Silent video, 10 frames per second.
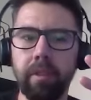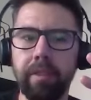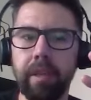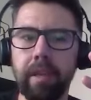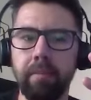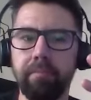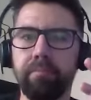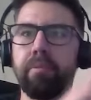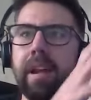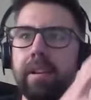the
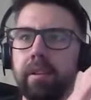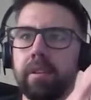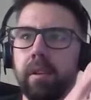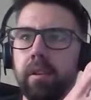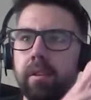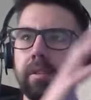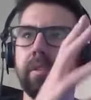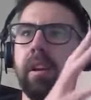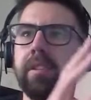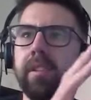brand
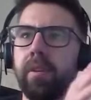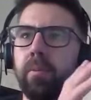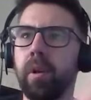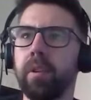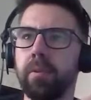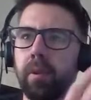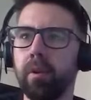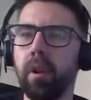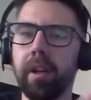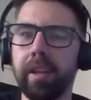site, if you will, so an
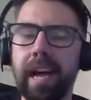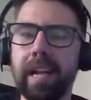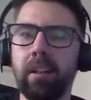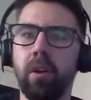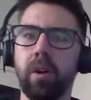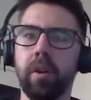online catalogue,